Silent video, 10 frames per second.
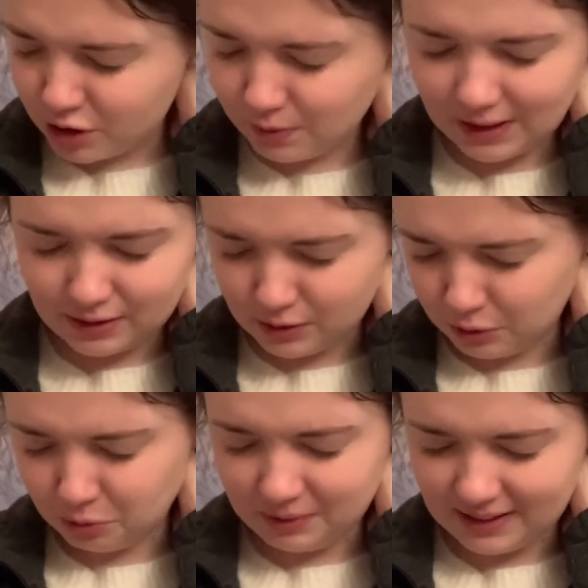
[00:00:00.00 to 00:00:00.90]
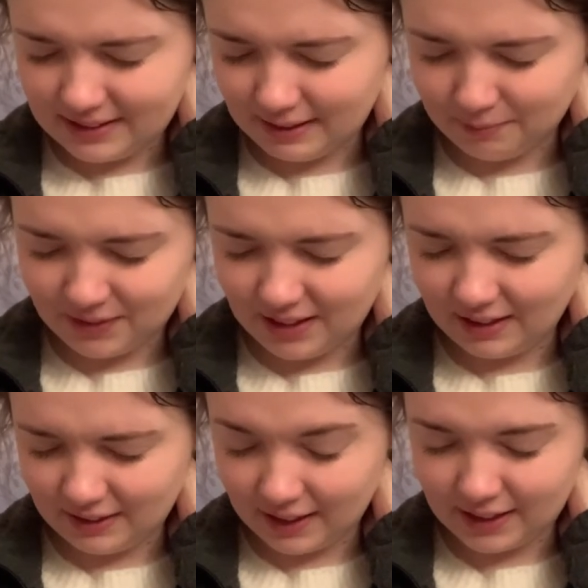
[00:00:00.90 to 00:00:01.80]
doing a Zoom is
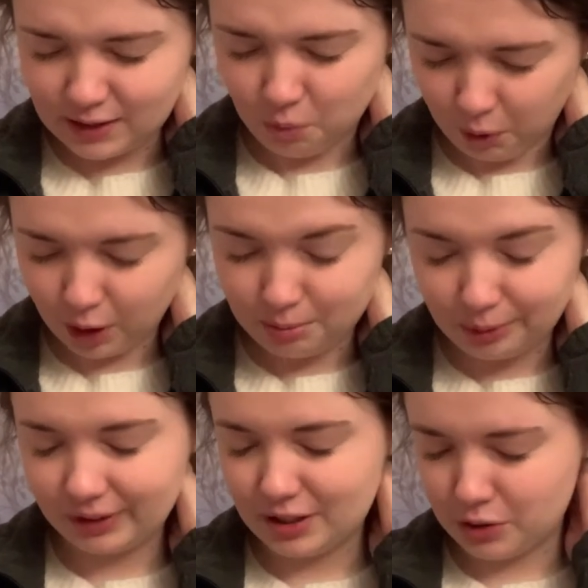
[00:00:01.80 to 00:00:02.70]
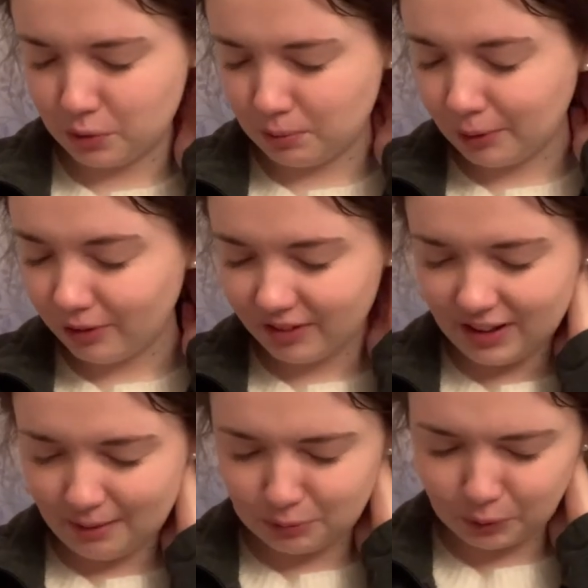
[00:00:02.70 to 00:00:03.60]
something that is workable and doable for
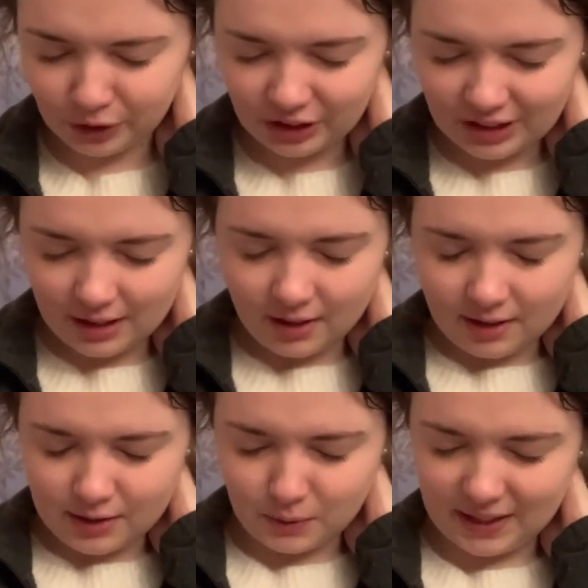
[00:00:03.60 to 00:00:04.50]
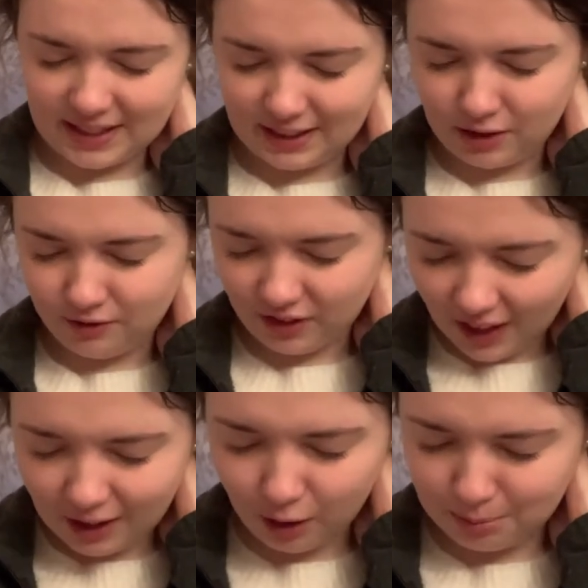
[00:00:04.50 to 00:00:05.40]
them, Lord. So I thank you for
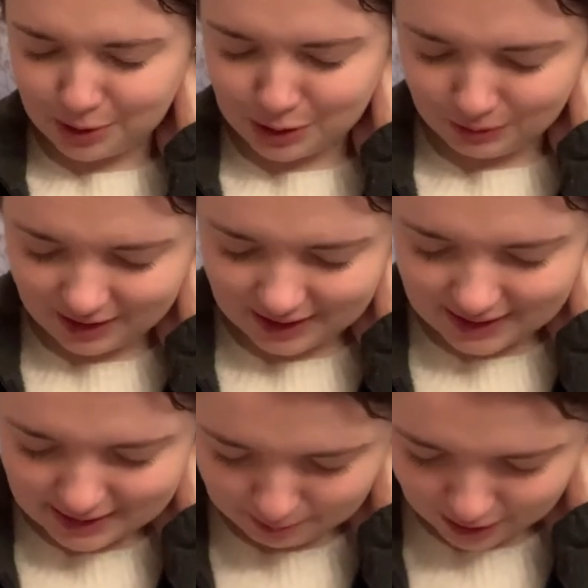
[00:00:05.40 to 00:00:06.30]
that opportunity to